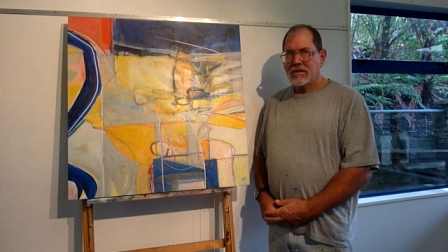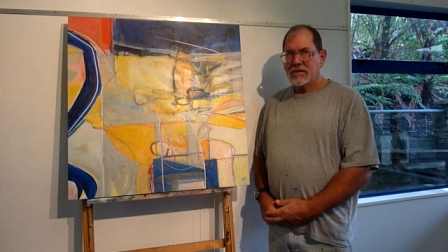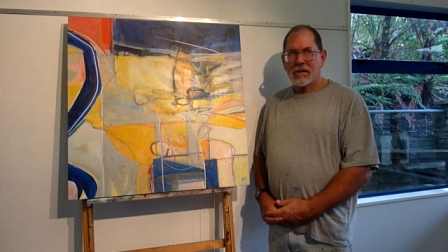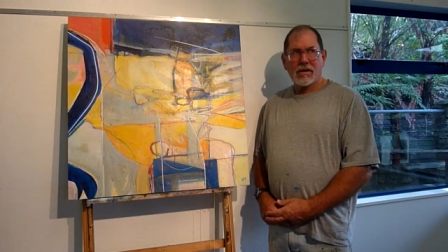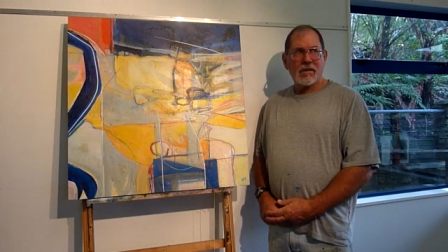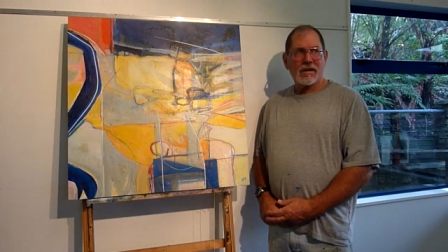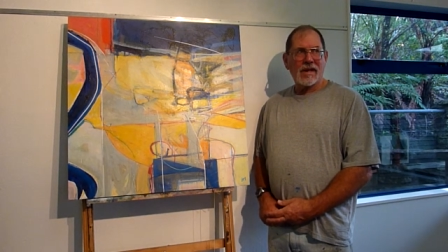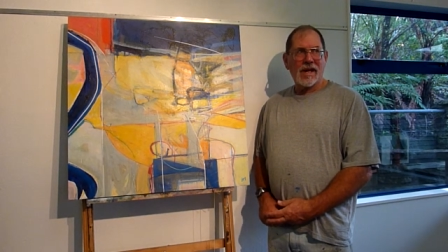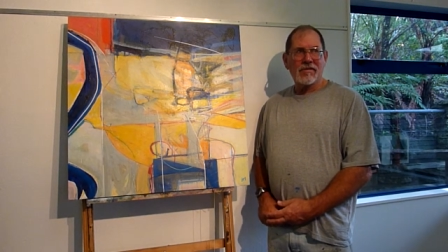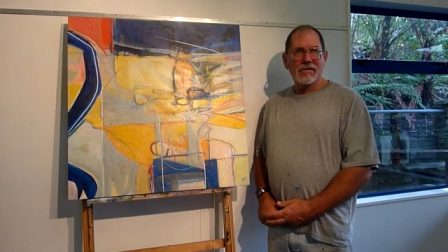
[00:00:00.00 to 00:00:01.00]
So, and
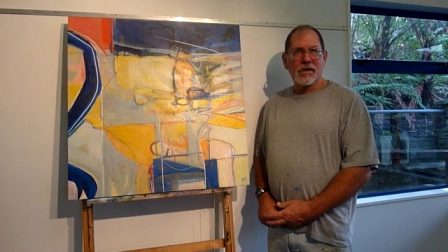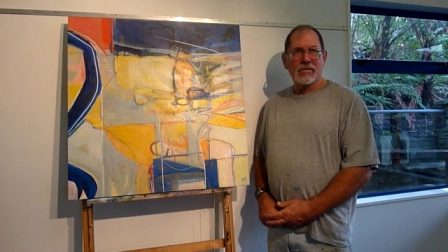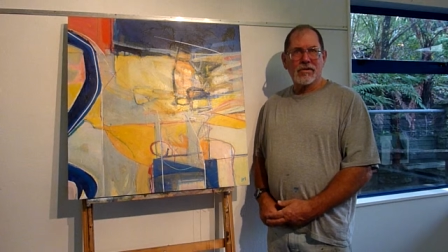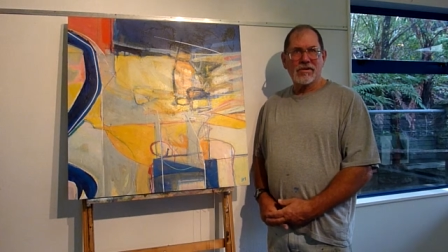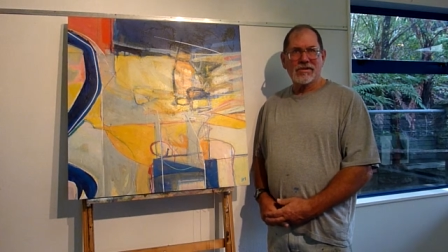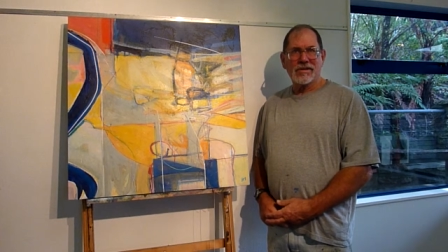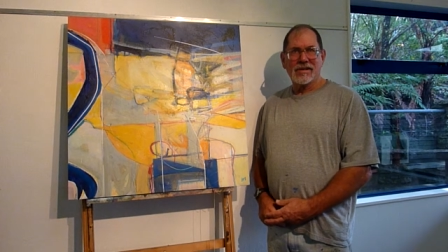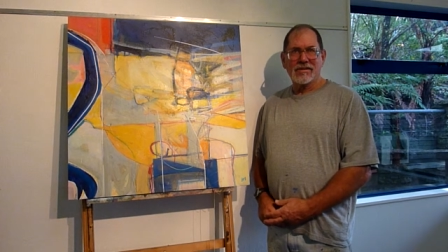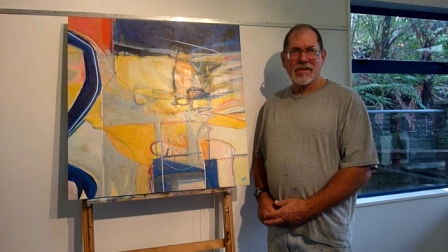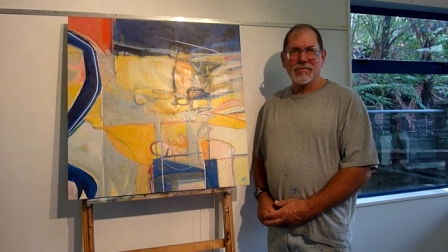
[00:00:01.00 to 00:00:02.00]
I haven't done one since.
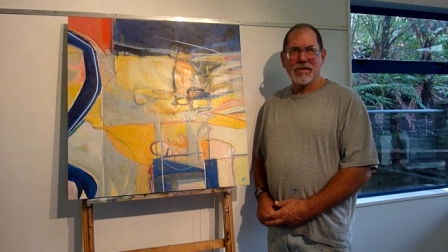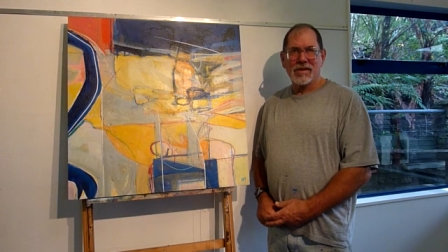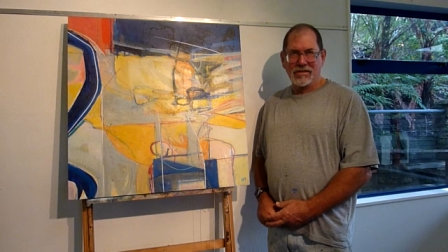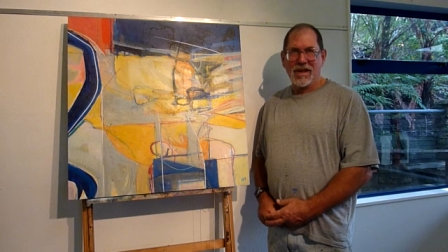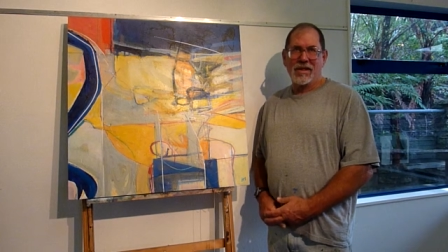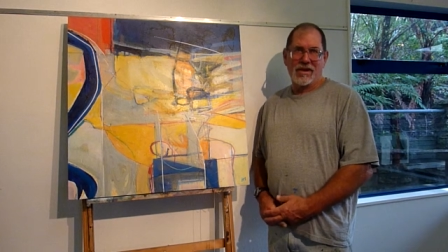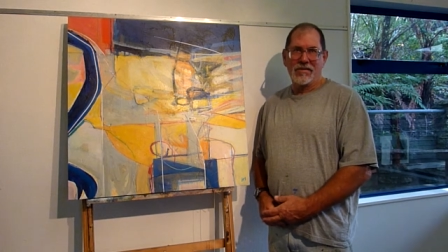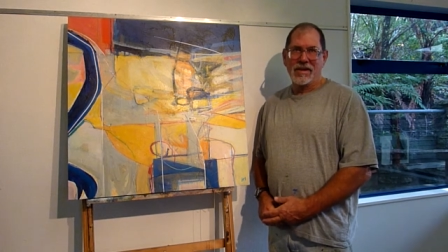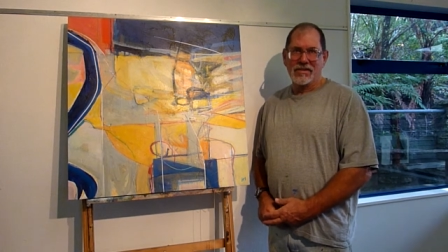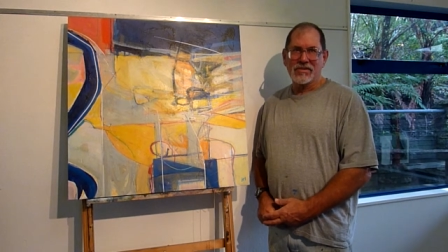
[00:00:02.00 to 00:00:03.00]
I'm not on
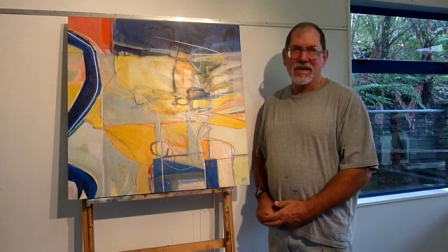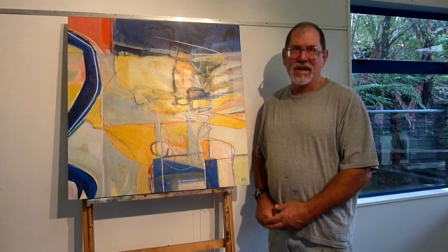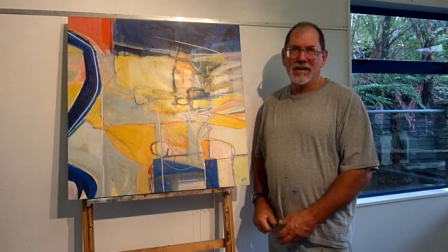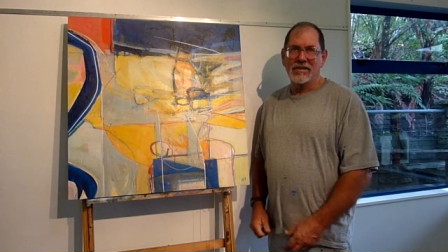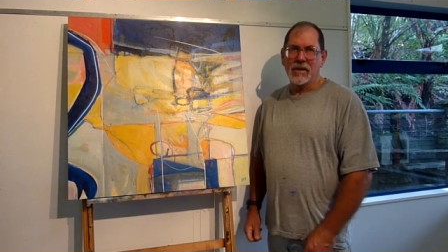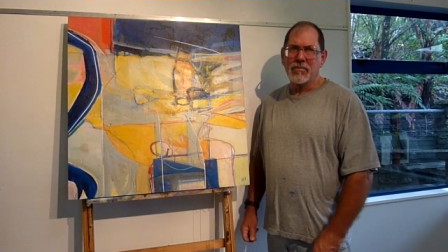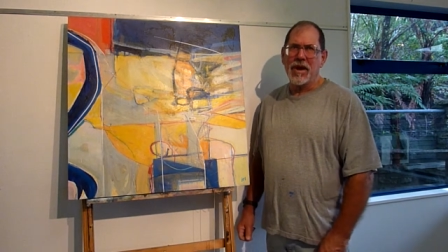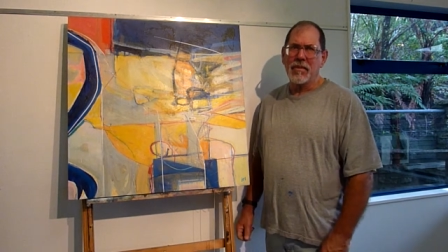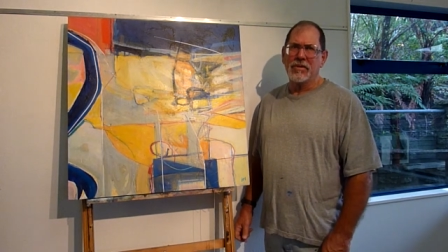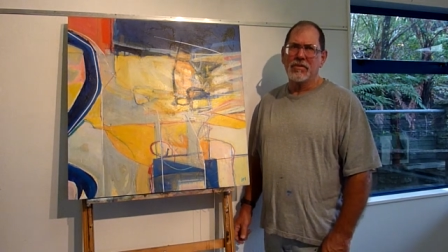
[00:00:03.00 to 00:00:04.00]
that scale, and I
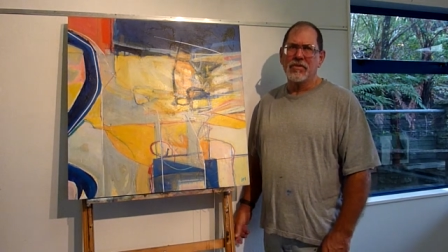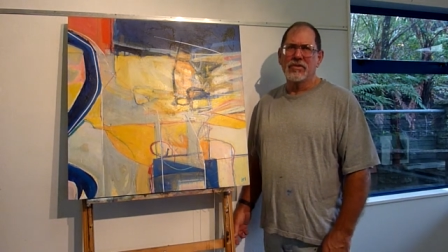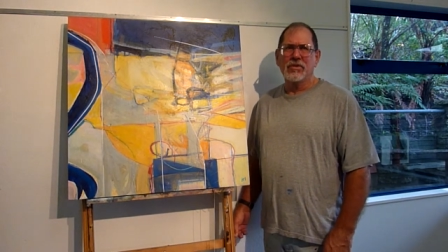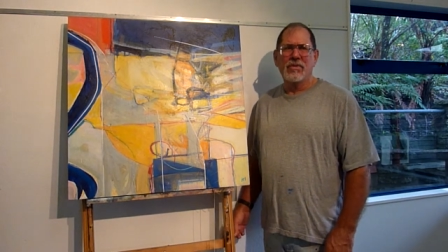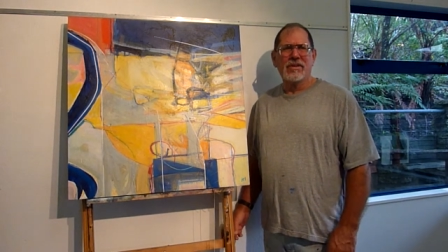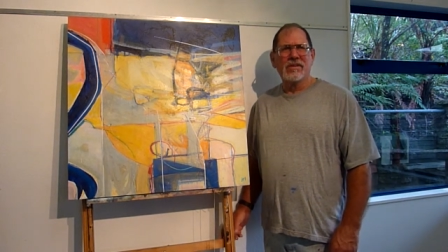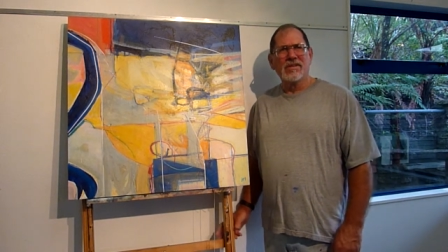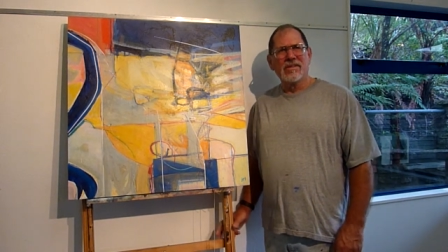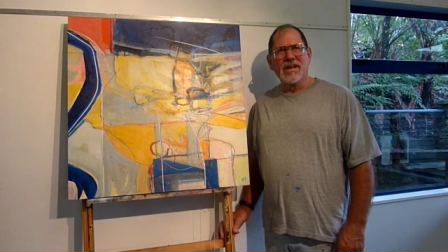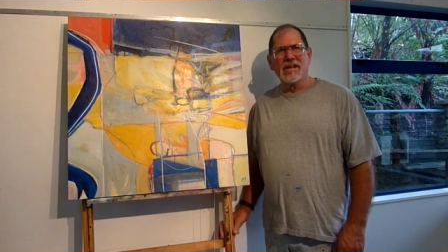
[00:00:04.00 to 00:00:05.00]
probably won't do one
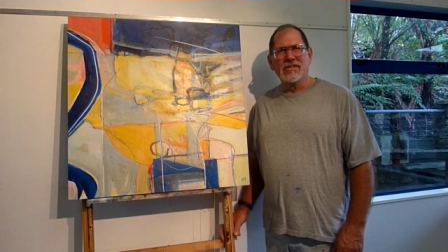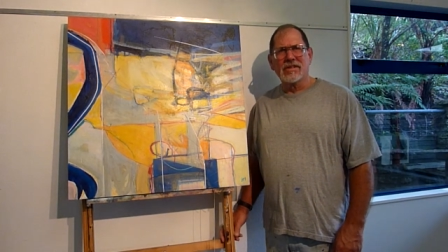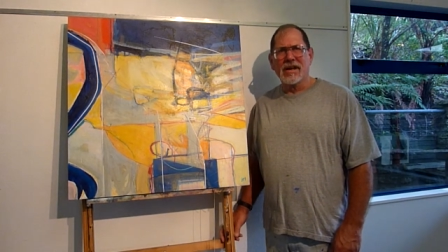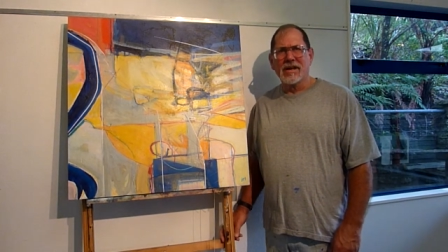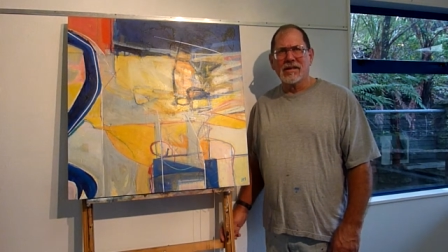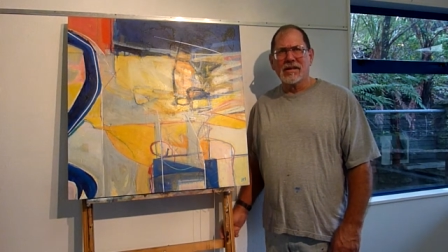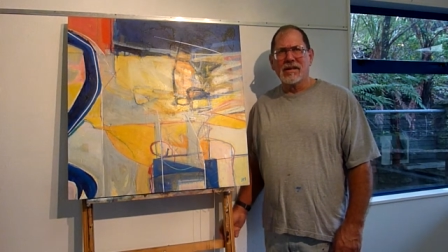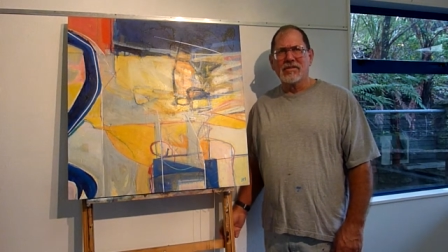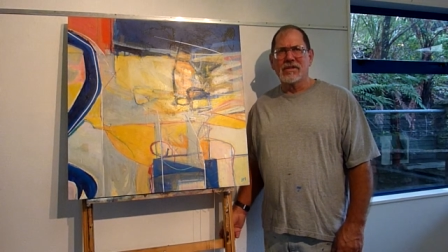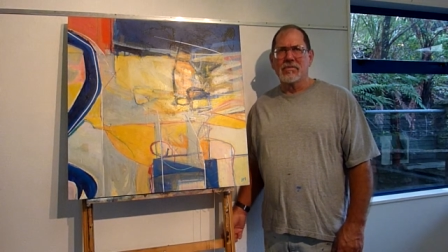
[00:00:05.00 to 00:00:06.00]
that scale
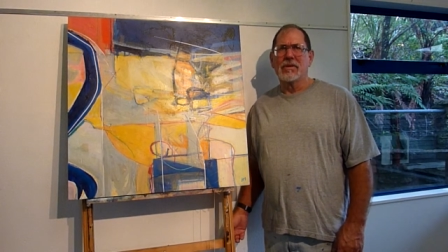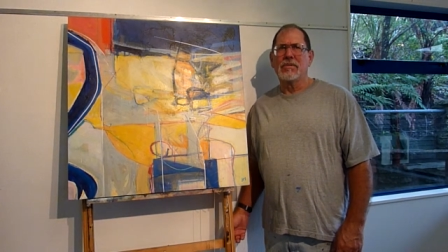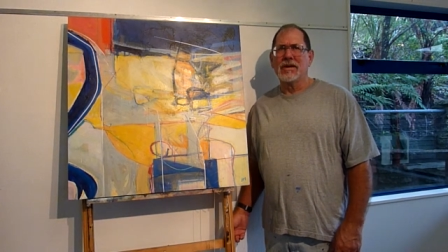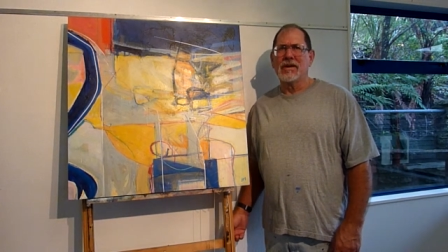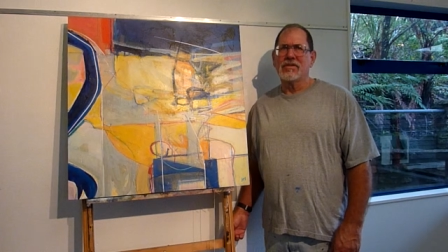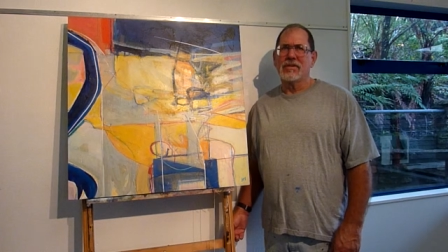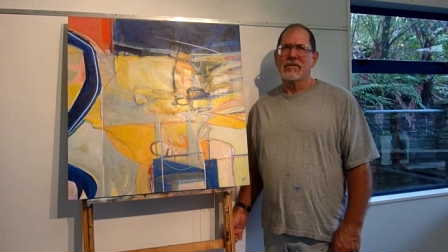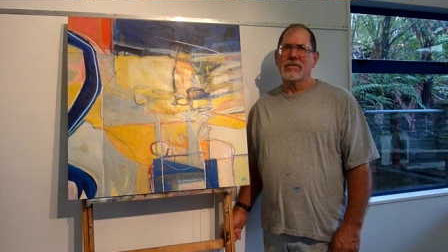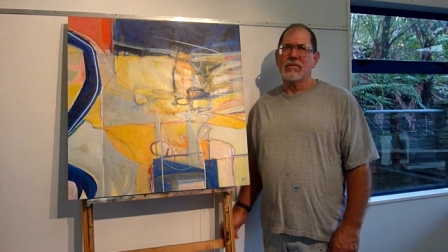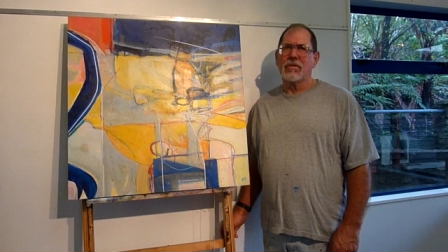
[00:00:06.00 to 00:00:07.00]
again simply because it
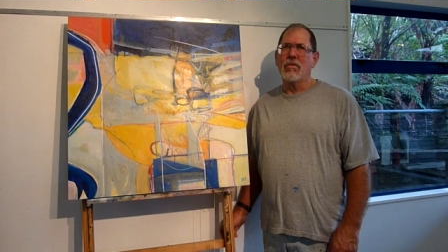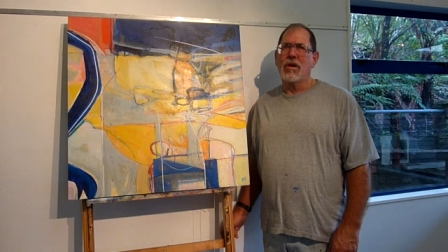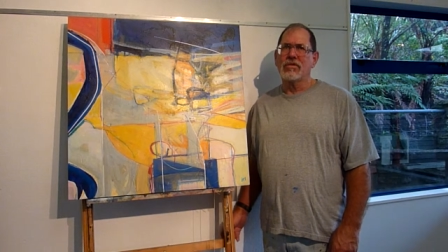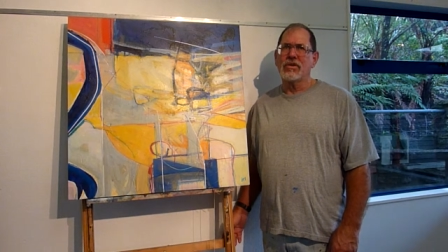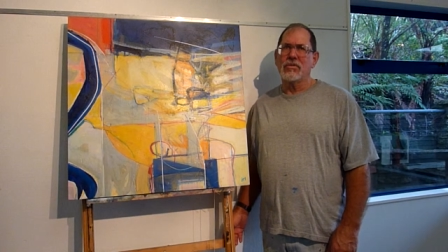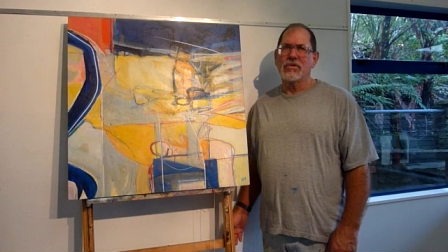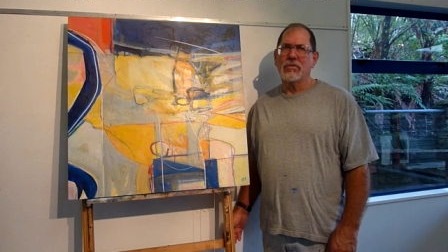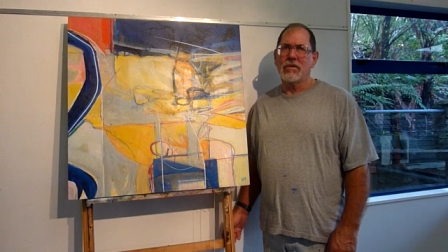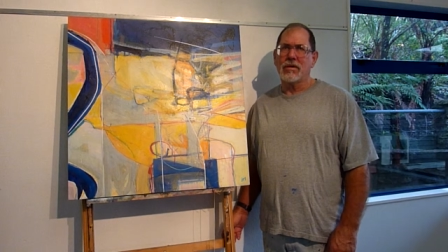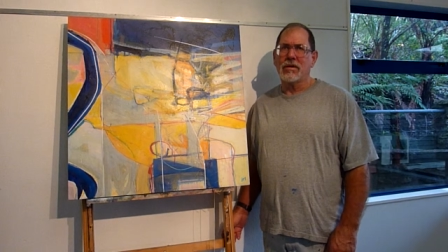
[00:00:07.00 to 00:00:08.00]
requires so much
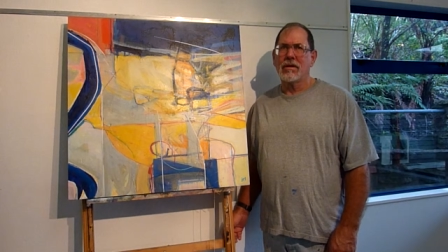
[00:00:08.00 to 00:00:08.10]
work.